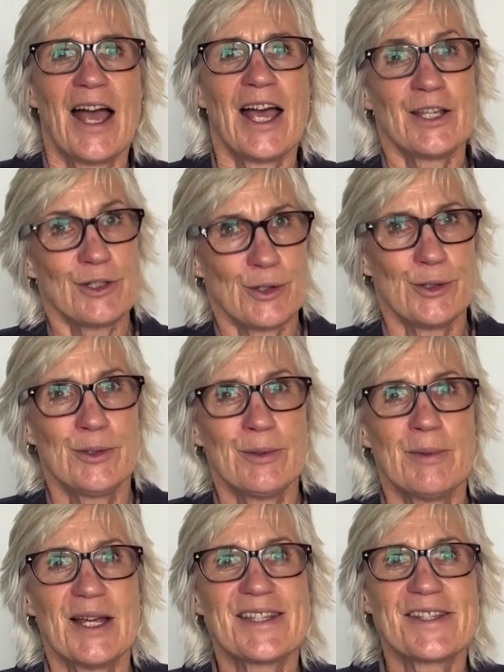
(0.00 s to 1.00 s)
Hey you,
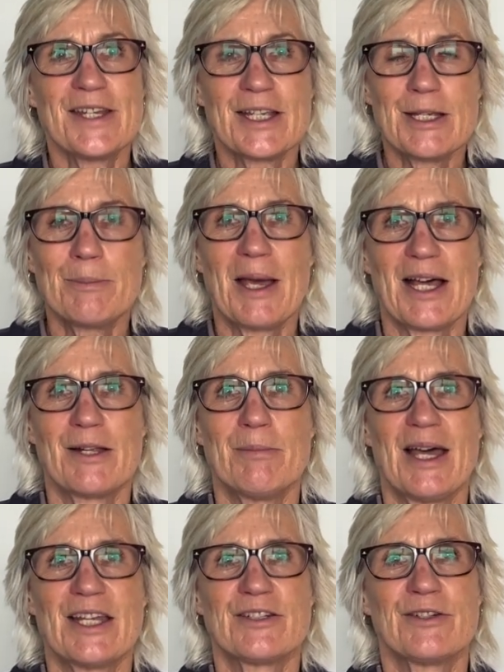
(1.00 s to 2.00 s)
it's Nikki
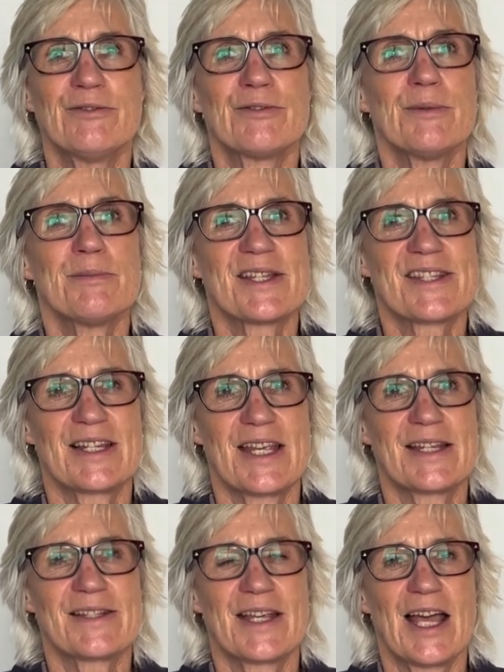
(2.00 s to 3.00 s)
Palamountain from
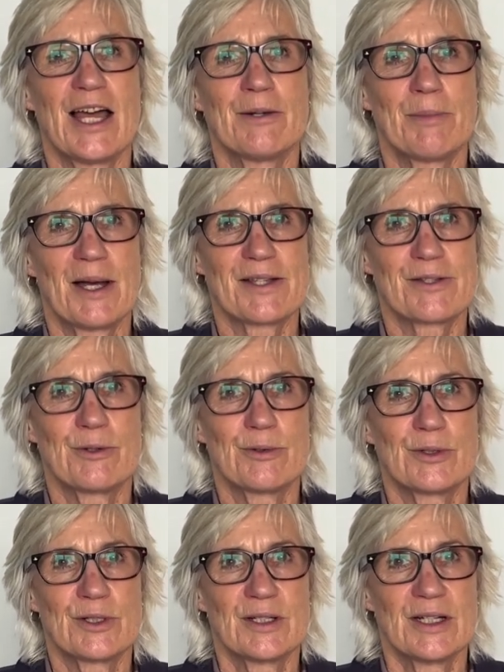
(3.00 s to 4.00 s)
Dyslexia Unpuzzled.